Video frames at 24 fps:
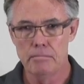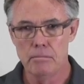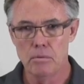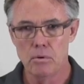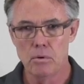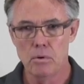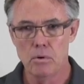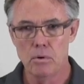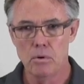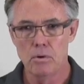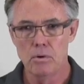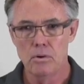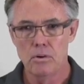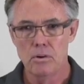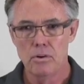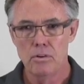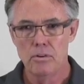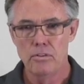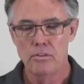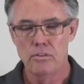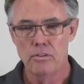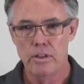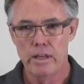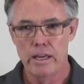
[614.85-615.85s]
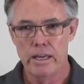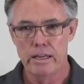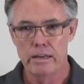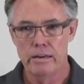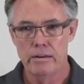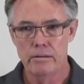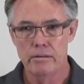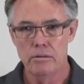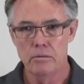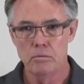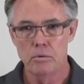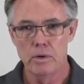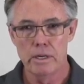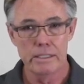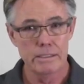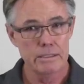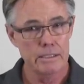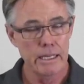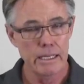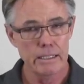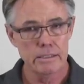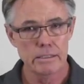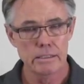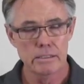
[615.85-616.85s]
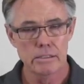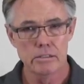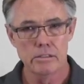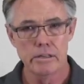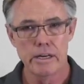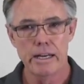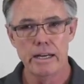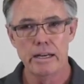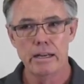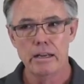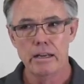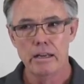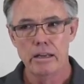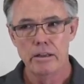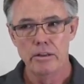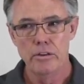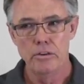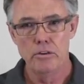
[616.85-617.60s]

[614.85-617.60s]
more than what is necessary,